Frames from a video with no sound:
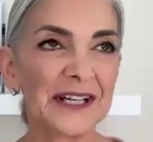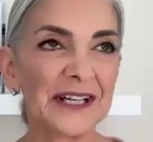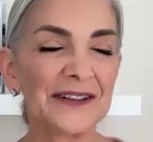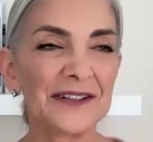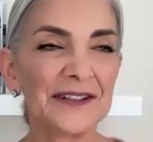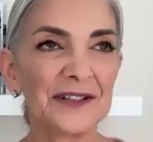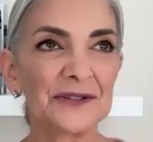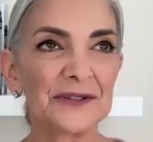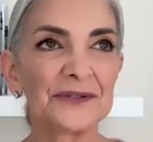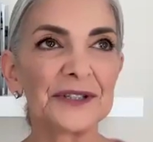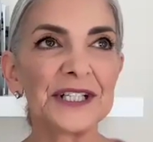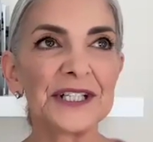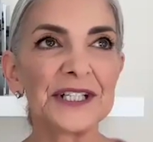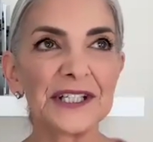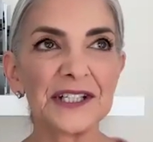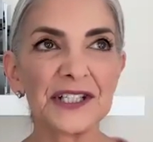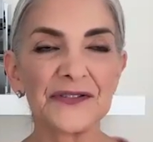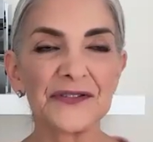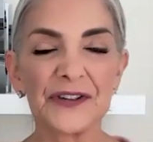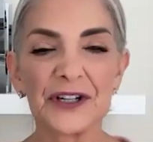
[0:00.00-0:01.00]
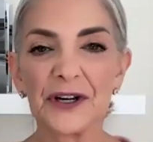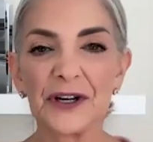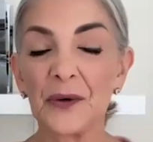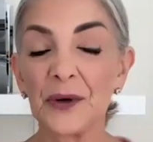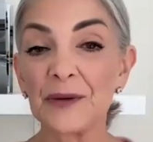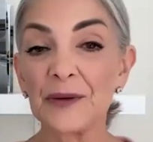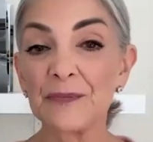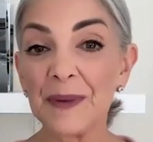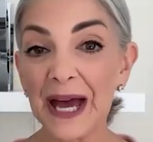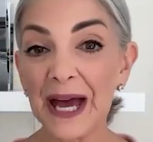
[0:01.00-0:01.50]
and their reasons for
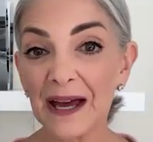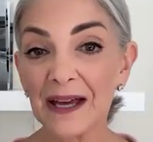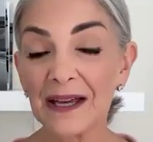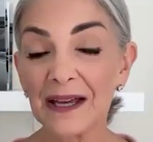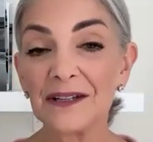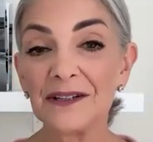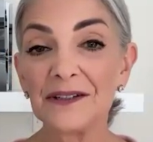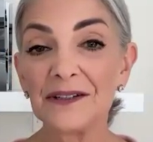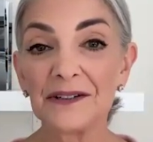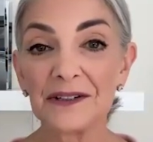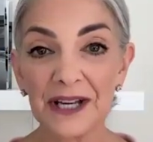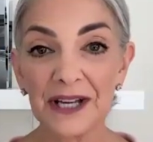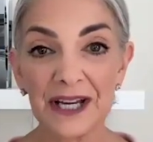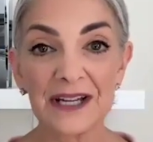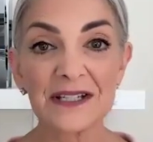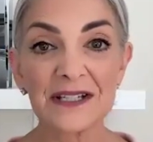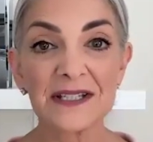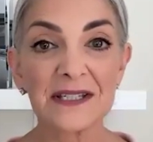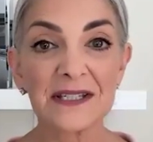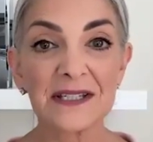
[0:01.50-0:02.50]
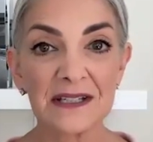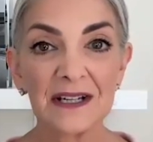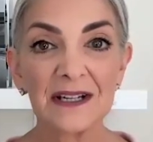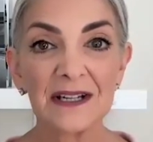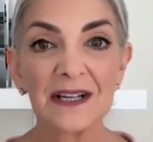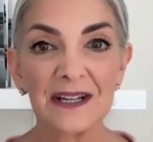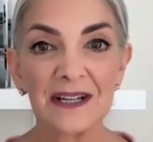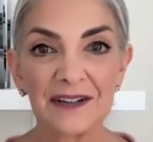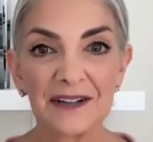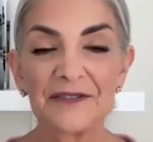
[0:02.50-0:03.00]
going back. In your case,
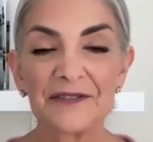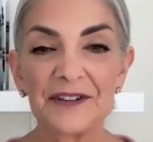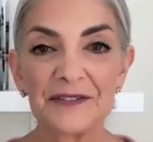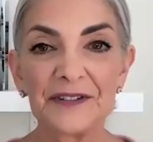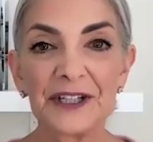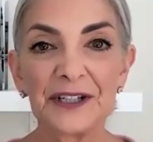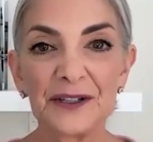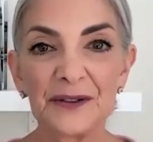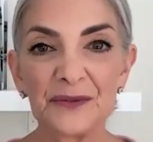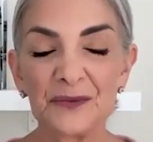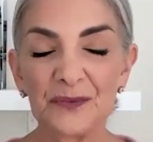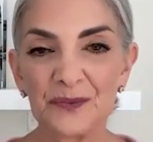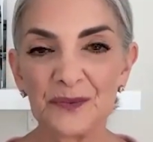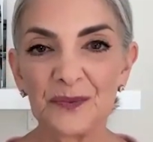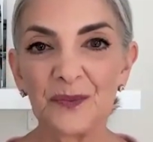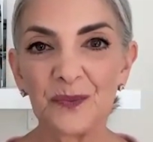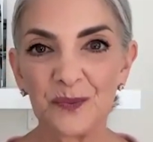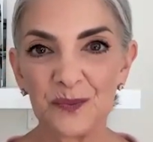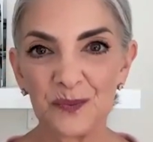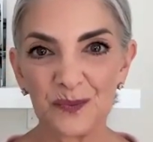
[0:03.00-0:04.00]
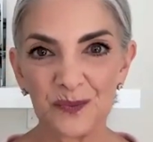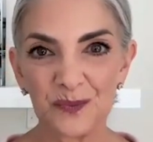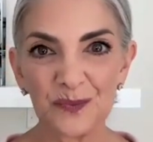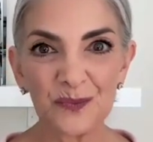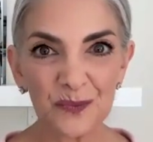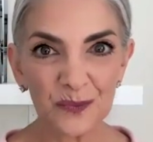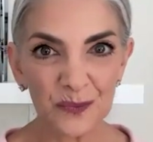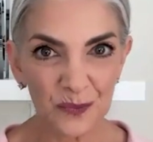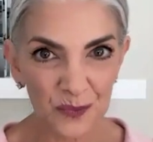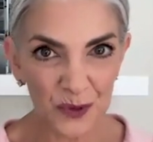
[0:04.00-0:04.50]
Vivian
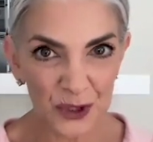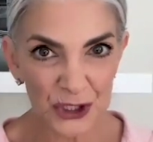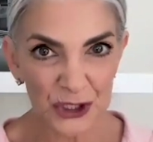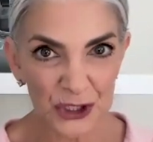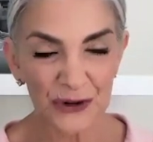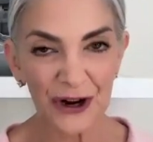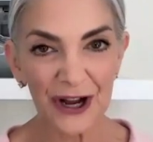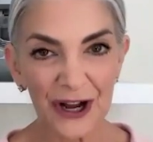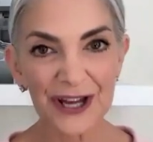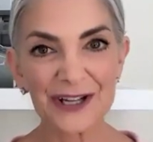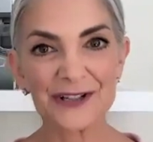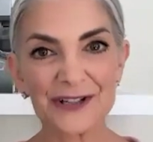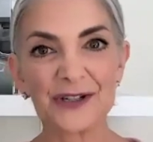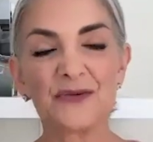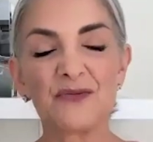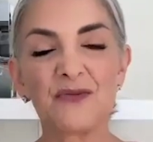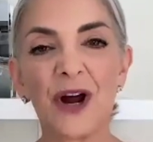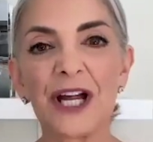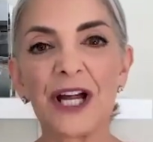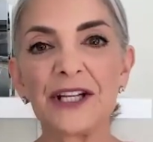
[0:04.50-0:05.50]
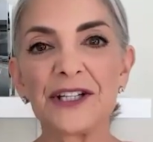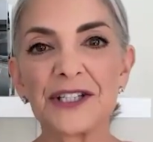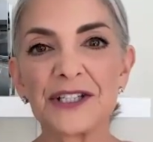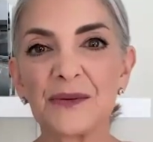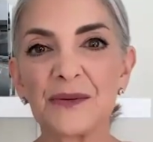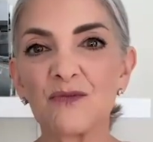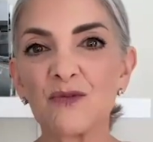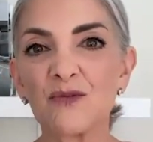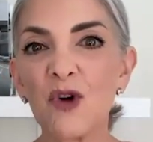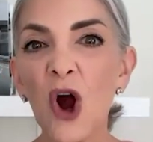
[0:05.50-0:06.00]
was trying to right
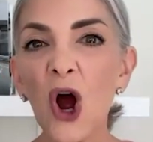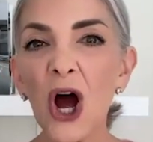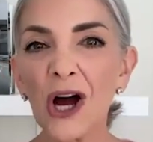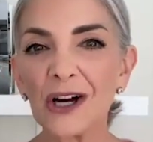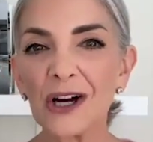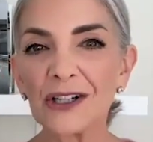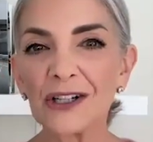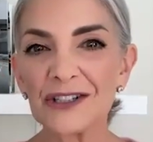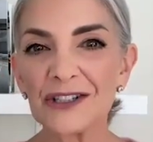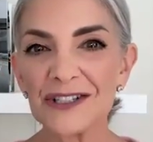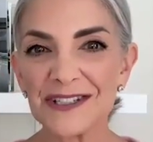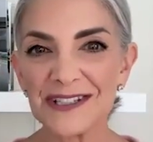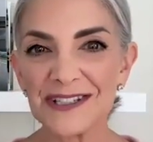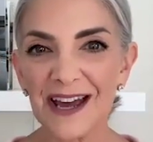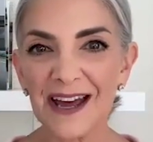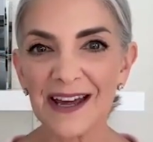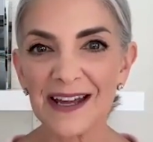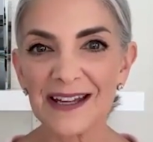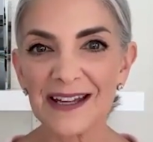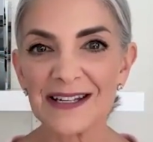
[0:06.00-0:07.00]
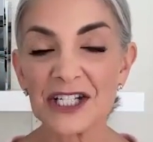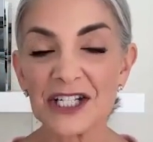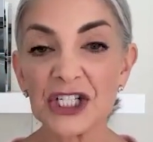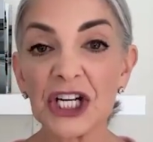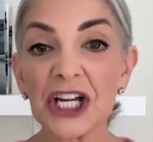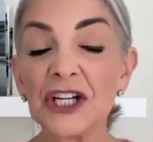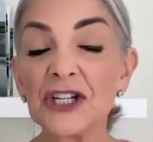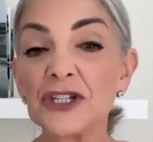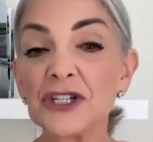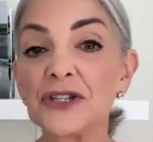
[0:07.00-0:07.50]
some wrongs and
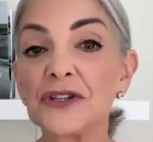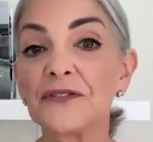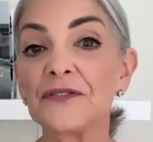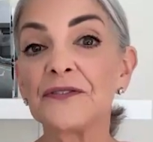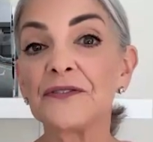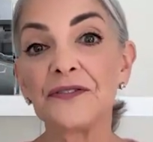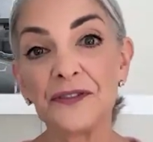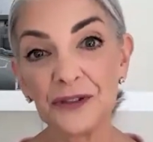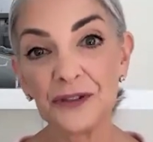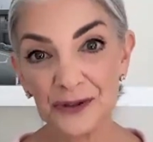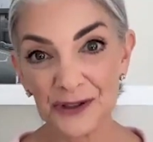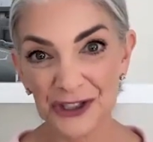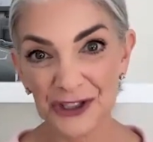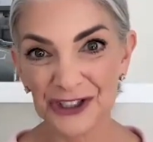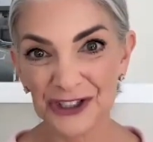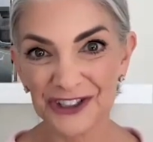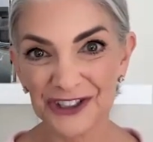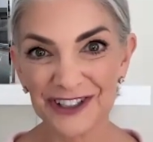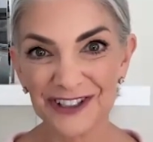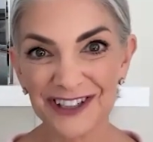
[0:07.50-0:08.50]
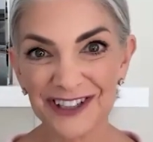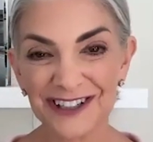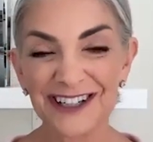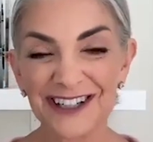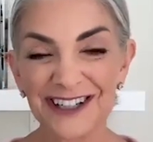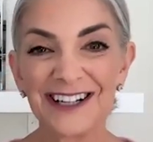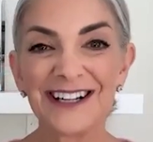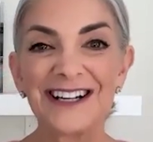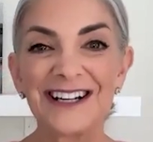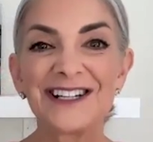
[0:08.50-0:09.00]
change the future.
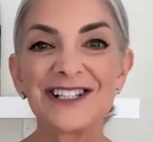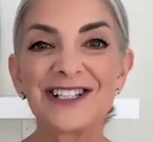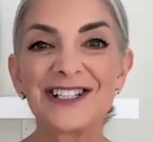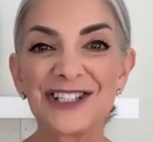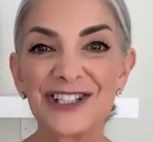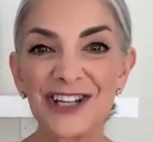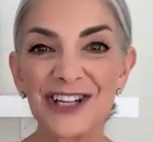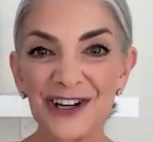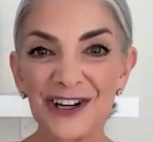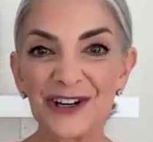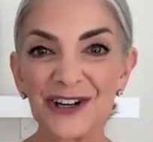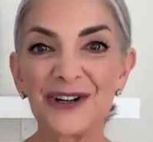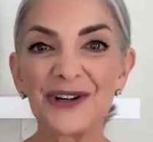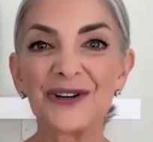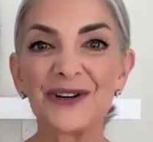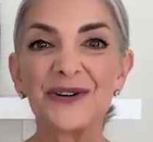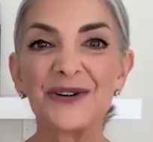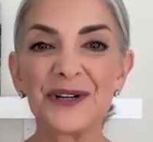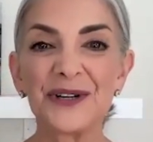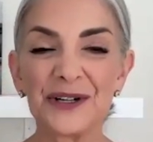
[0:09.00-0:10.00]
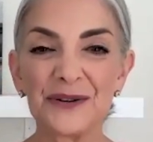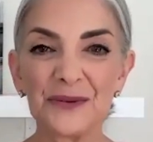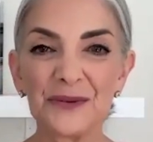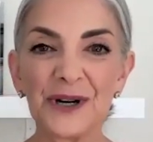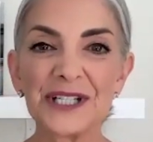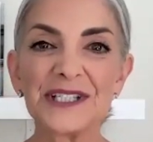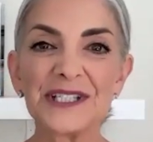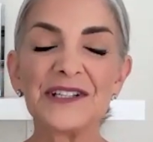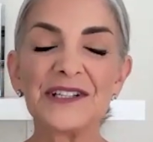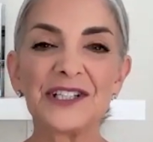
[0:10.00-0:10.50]
So it
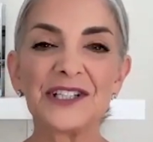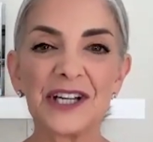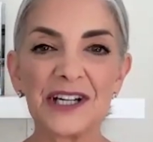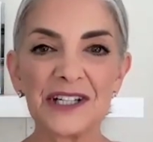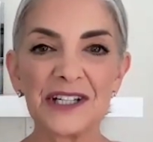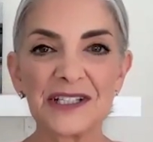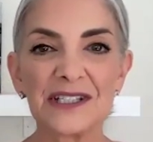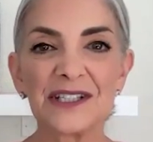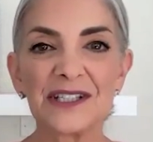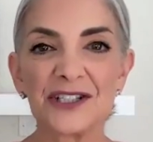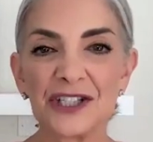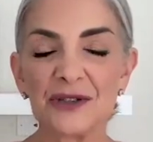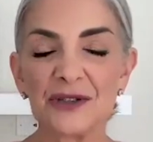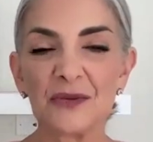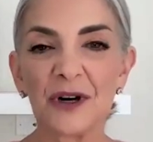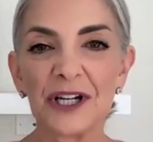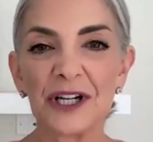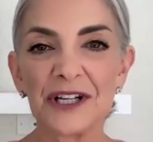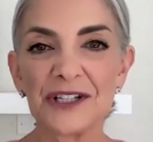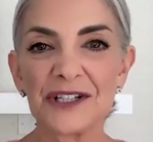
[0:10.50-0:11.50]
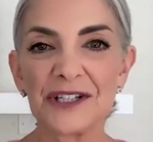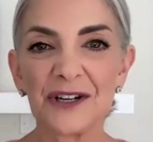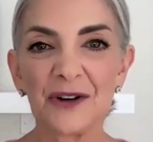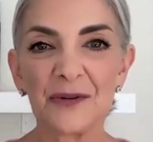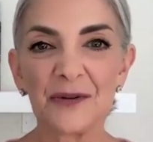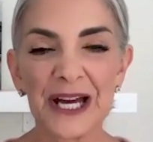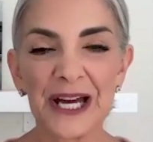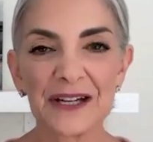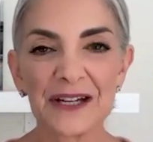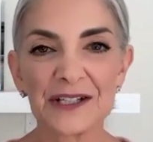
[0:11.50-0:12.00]
wasn't just that she wanted to go
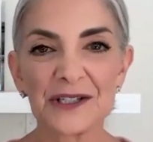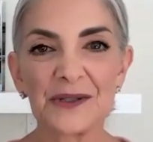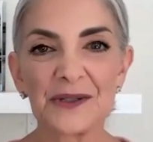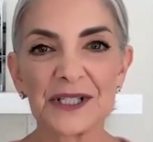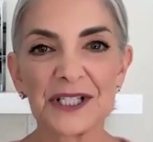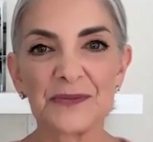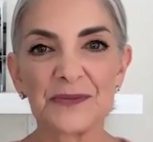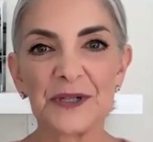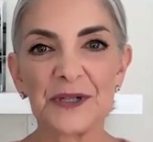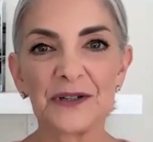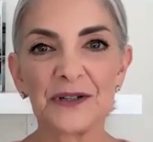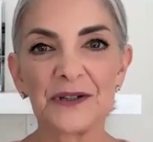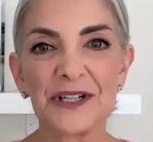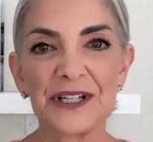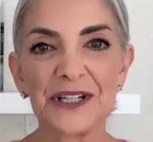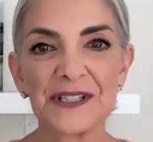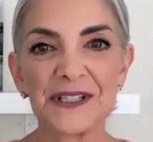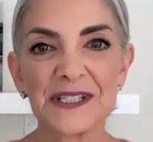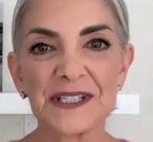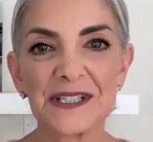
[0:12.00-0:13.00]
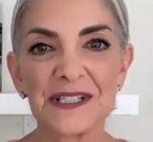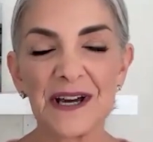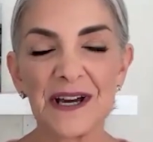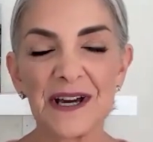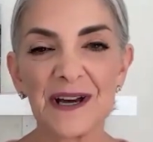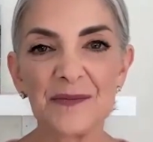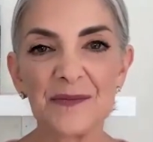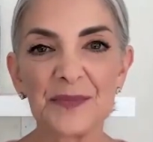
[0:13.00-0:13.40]
back to experience the time